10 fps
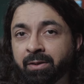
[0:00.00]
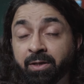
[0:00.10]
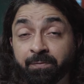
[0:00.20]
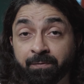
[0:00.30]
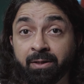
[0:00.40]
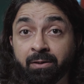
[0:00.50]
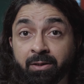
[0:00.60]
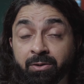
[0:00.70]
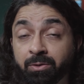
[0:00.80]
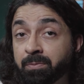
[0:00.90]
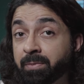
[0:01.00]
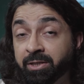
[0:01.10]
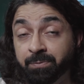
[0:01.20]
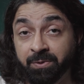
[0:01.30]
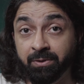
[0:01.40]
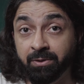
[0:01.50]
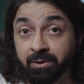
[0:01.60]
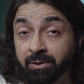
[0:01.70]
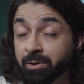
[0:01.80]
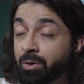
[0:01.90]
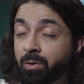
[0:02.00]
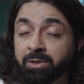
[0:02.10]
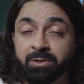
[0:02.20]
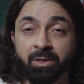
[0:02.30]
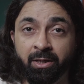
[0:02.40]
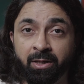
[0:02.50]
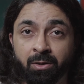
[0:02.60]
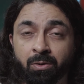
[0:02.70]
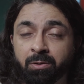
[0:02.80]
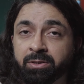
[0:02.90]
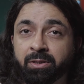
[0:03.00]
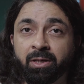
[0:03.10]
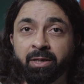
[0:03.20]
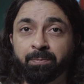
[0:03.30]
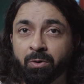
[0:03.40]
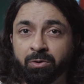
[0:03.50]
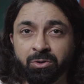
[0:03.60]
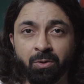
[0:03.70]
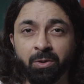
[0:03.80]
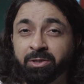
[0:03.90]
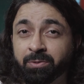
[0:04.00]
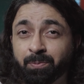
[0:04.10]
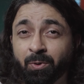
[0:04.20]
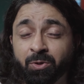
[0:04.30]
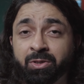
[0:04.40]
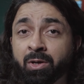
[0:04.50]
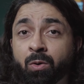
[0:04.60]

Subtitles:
And finally, you might be thinking, call it clay, call it a clay pot, call it a pot.